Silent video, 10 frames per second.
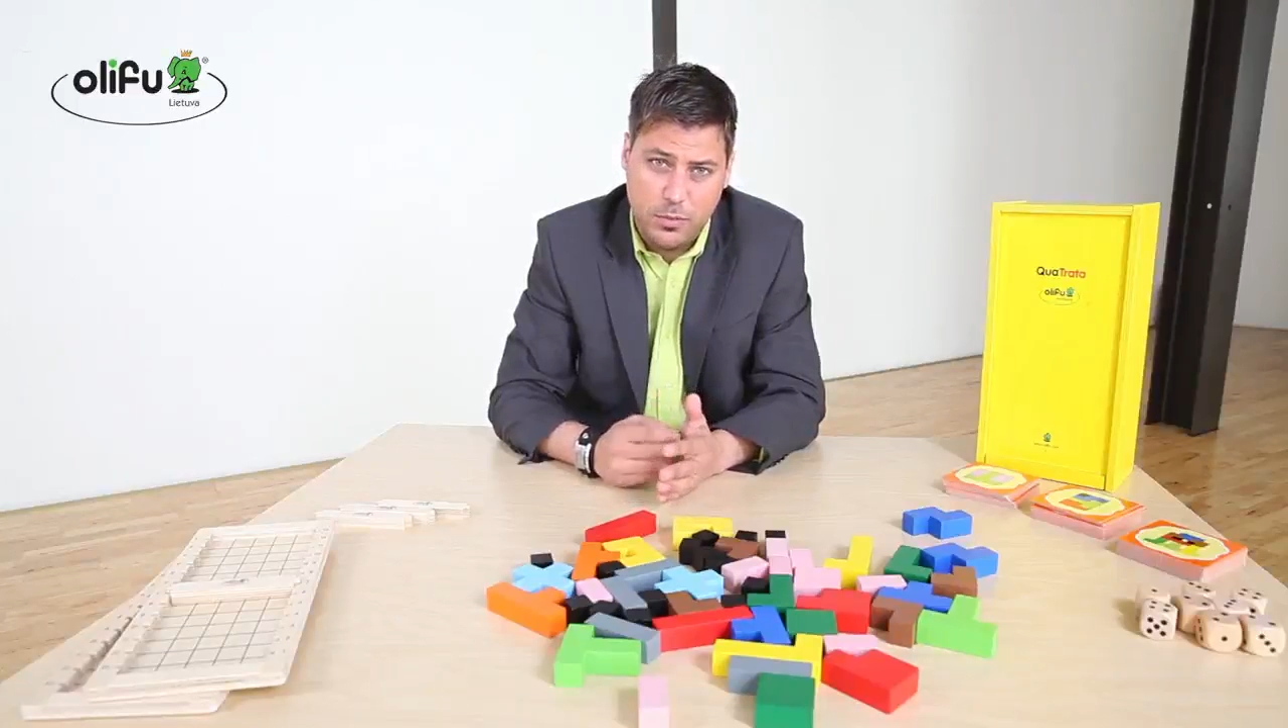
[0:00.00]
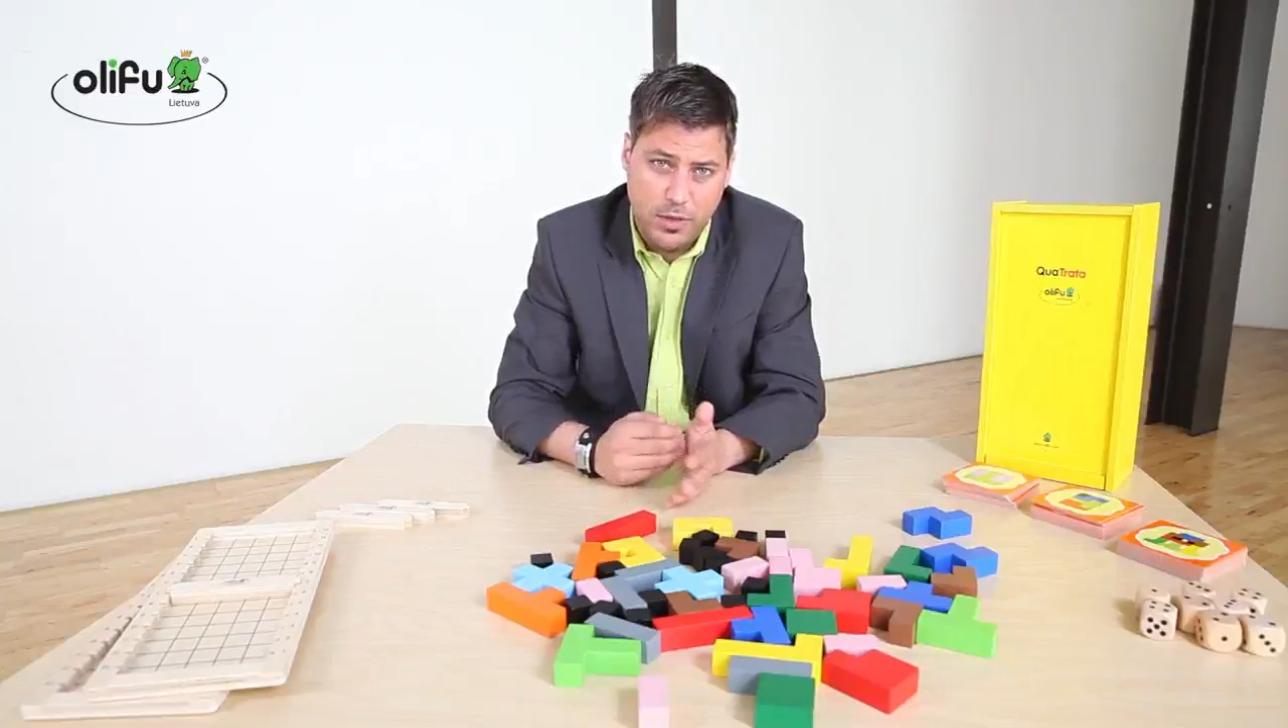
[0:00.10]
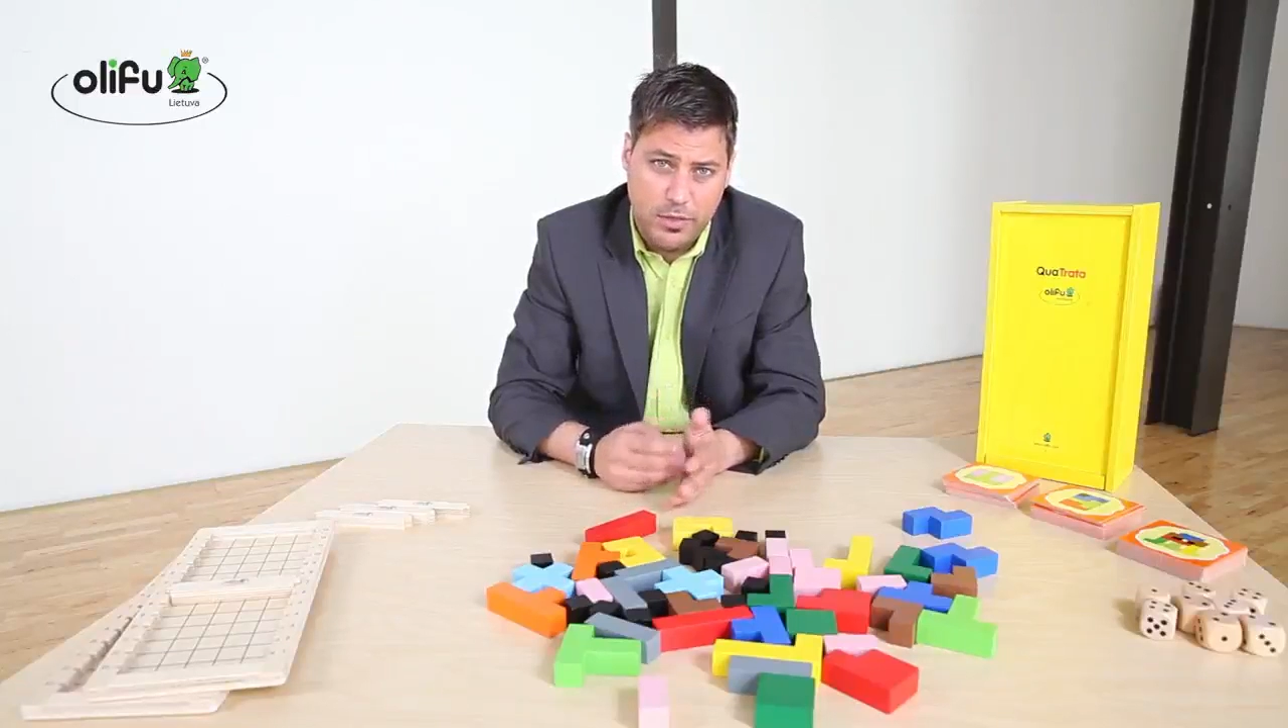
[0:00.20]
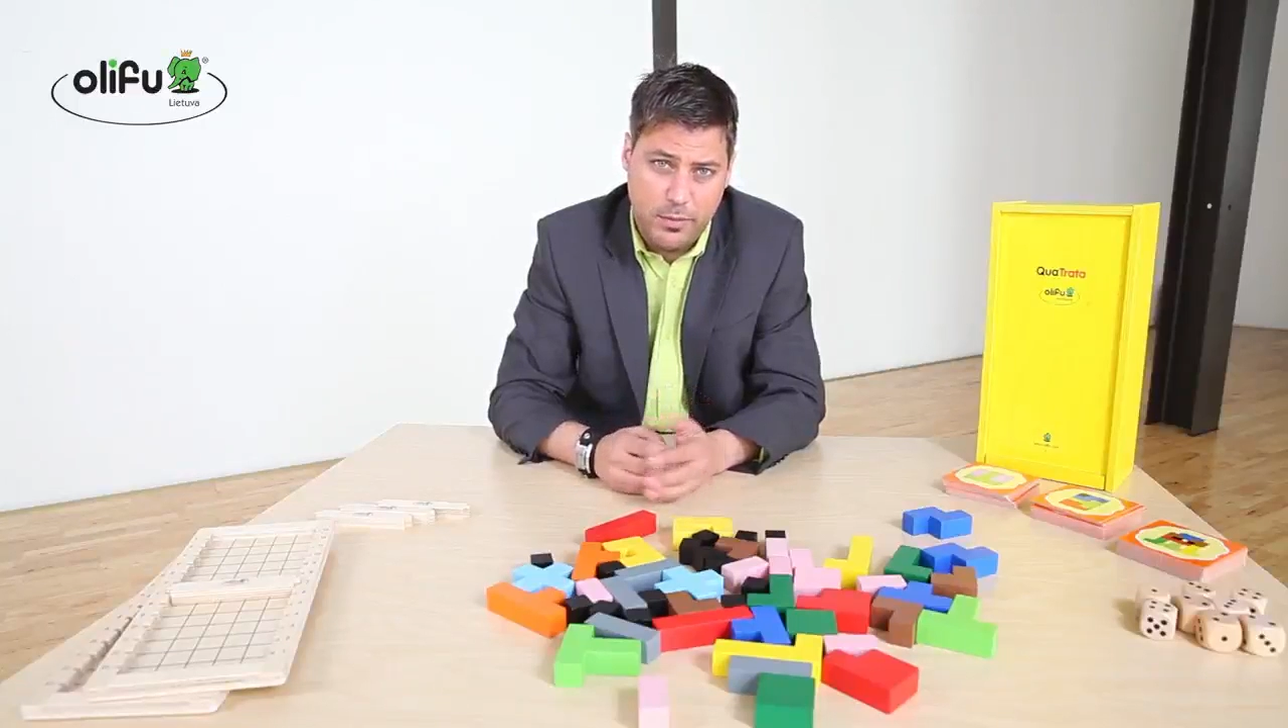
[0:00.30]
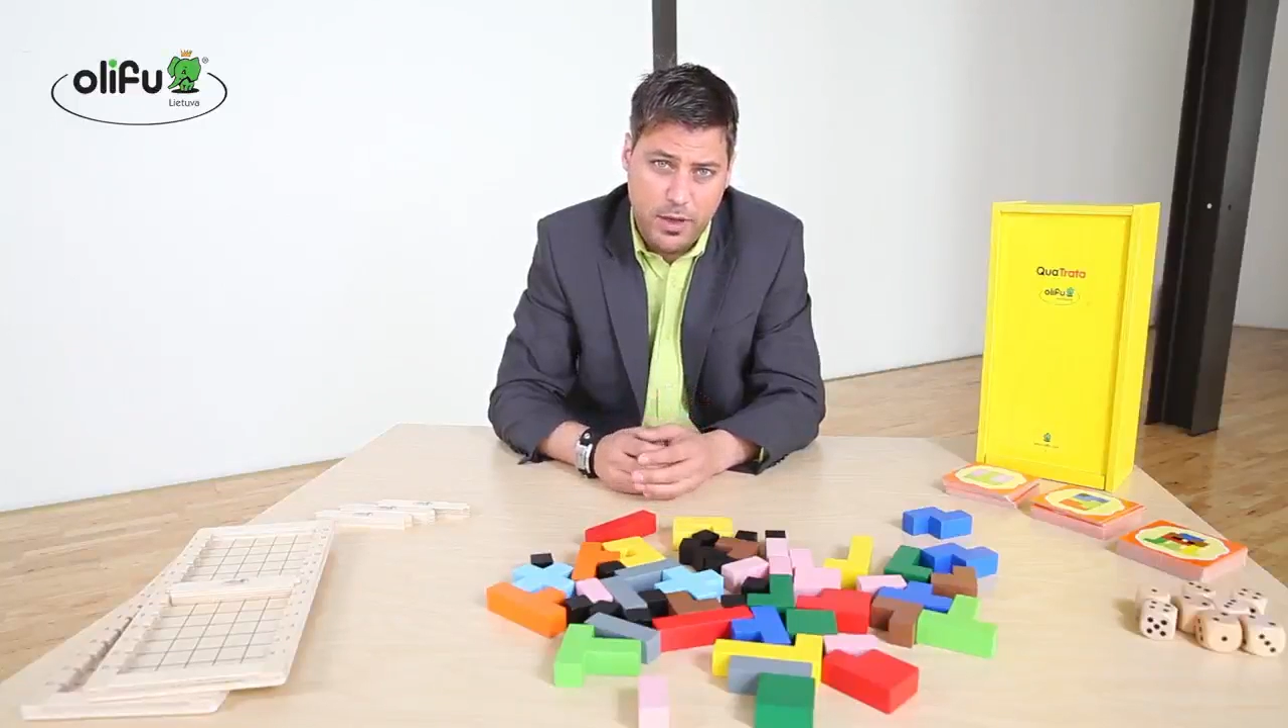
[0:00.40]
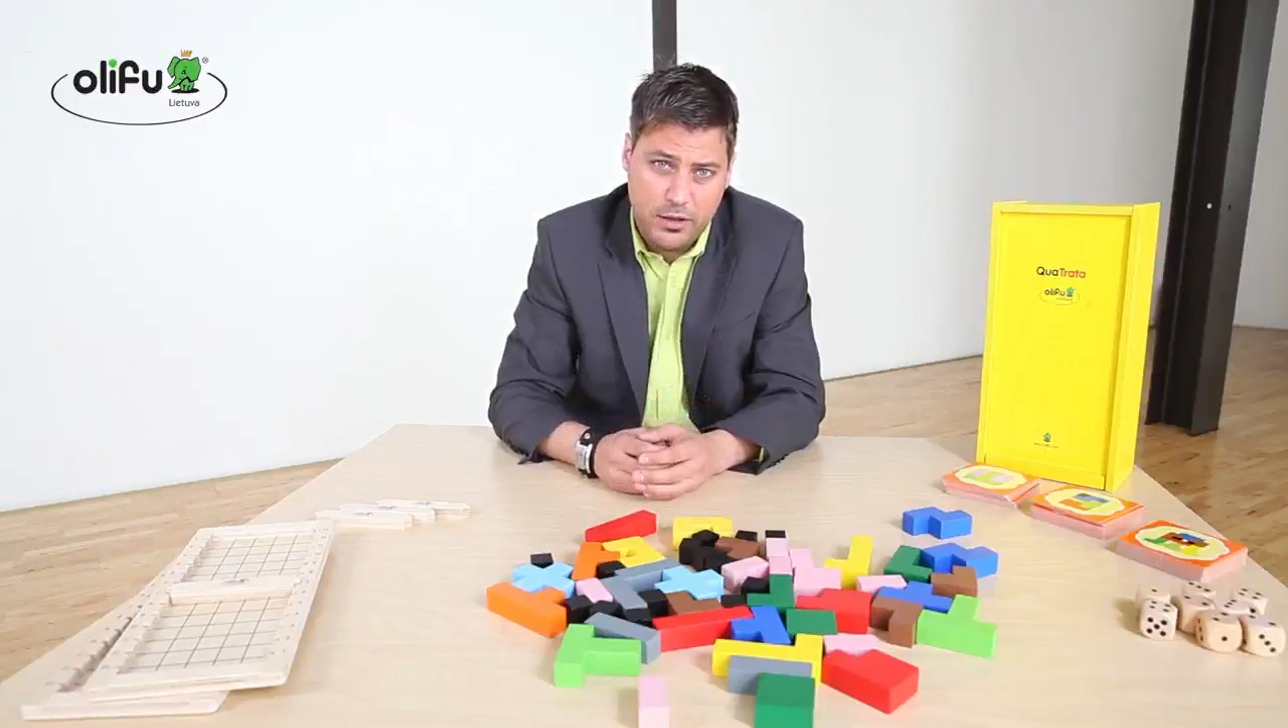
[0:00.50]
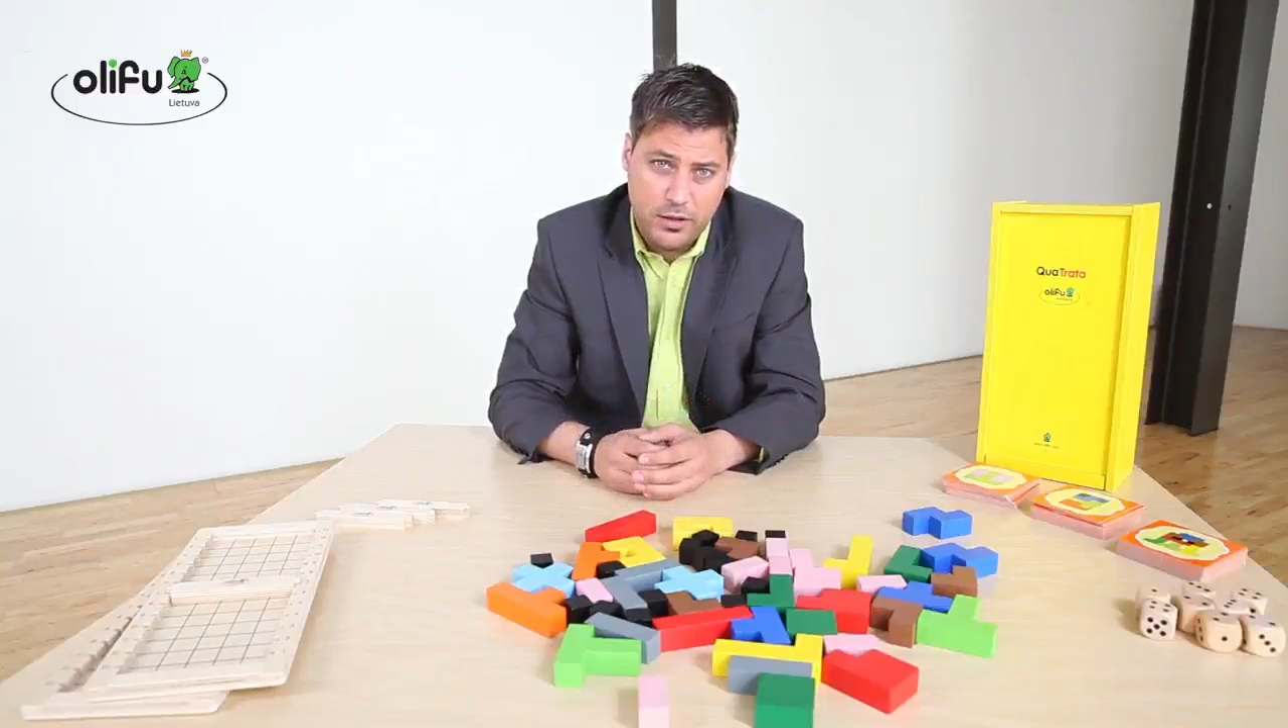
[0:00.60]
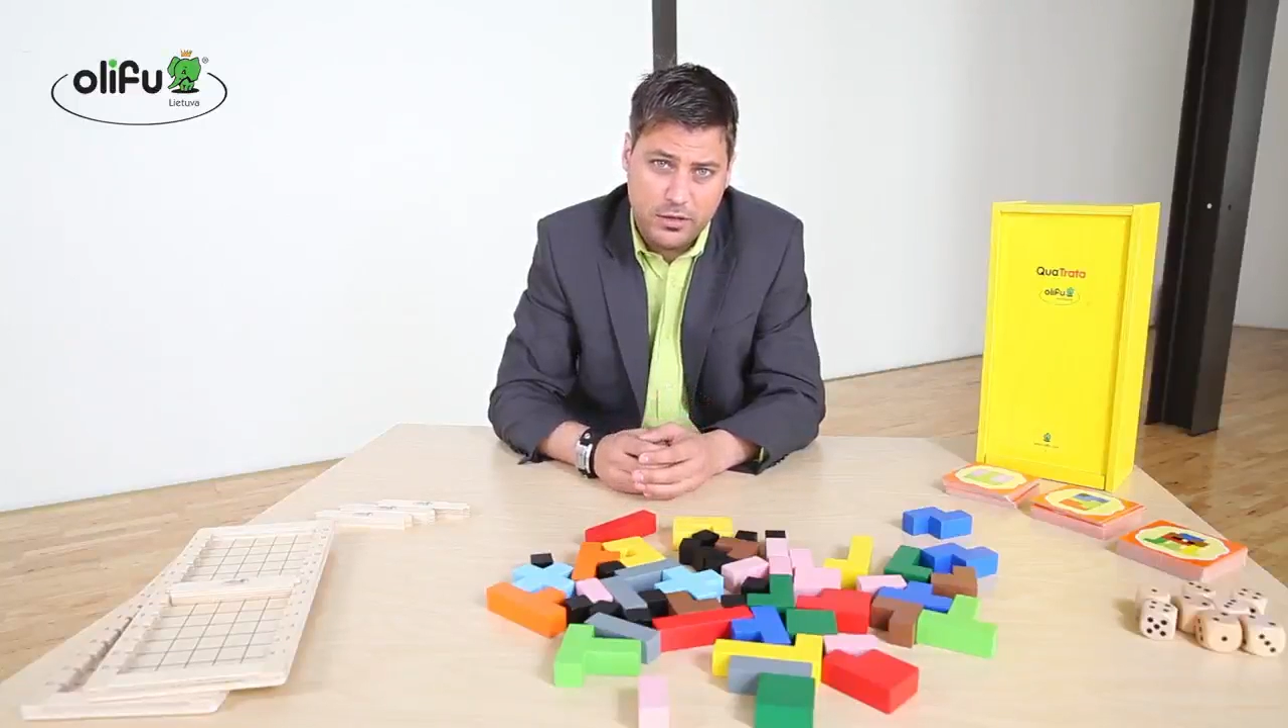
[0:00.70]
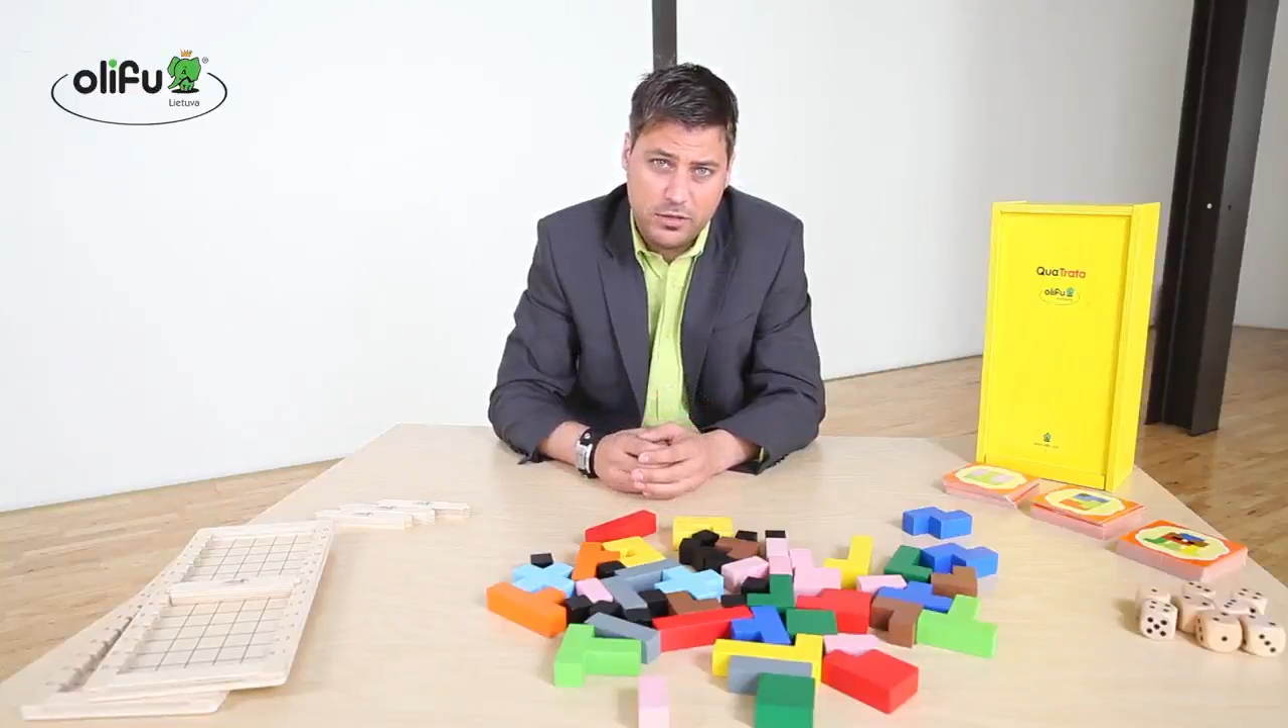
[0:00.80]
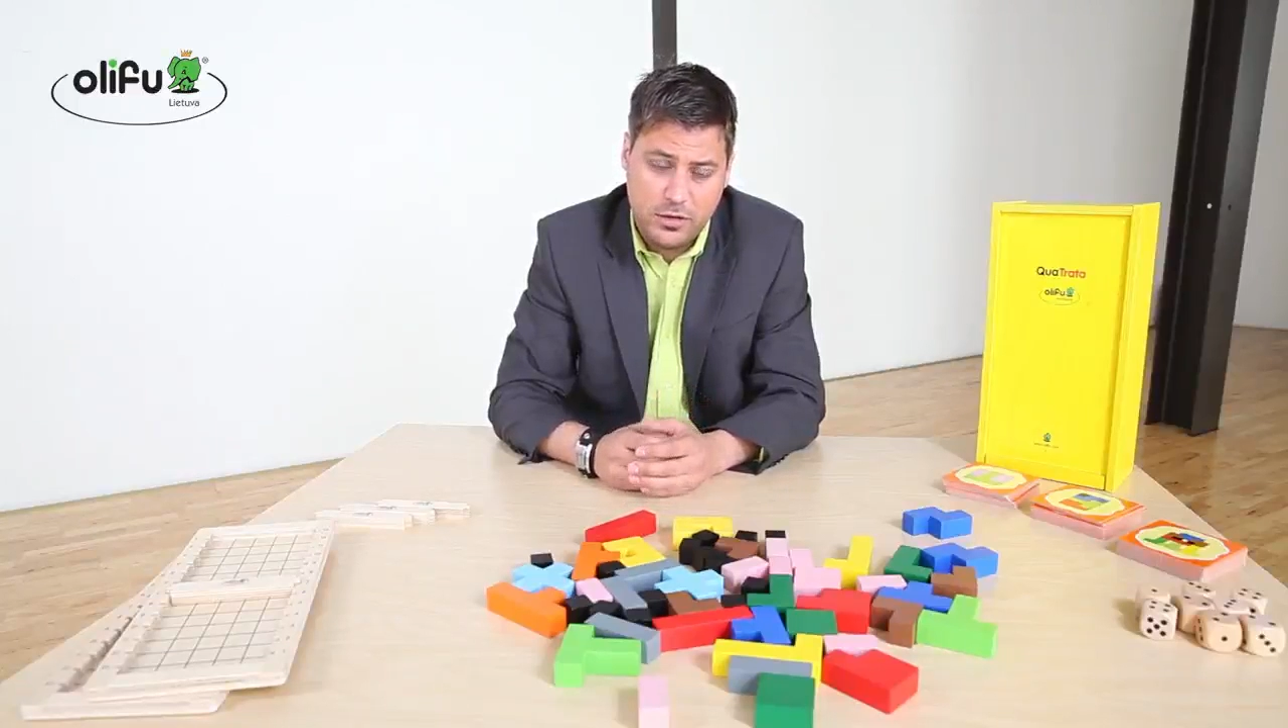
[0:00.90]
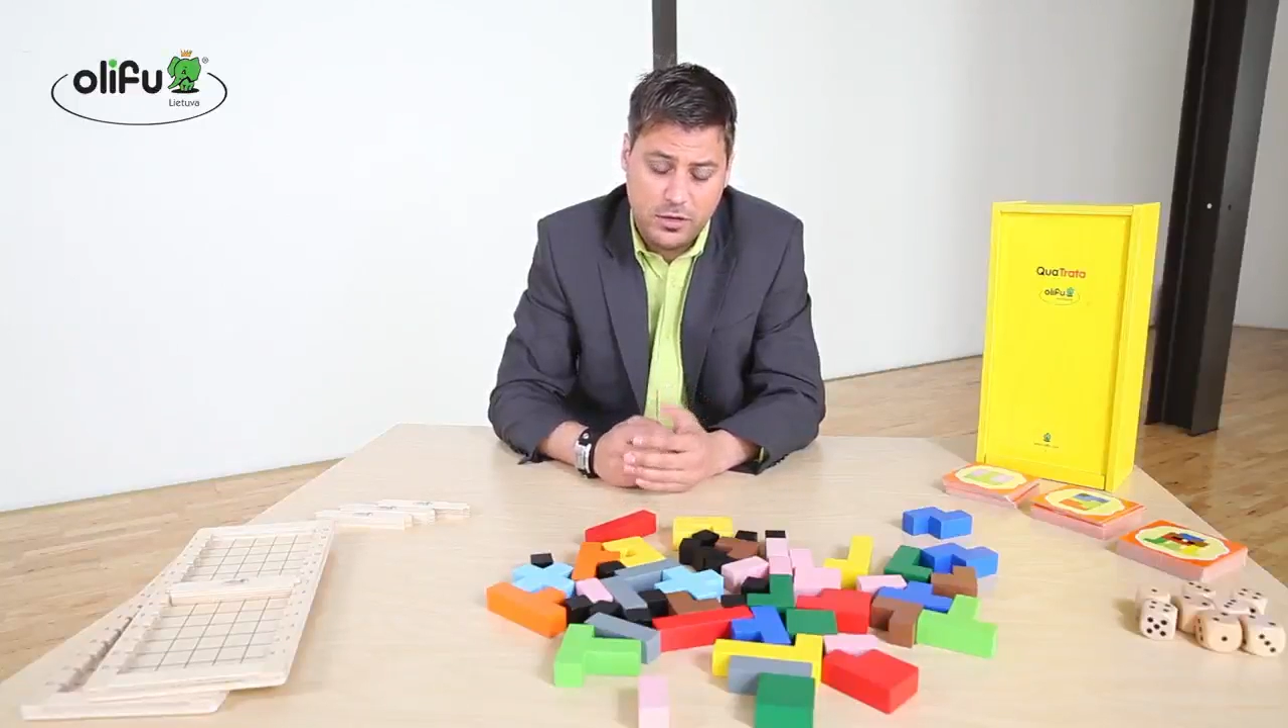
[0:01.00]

mathematics,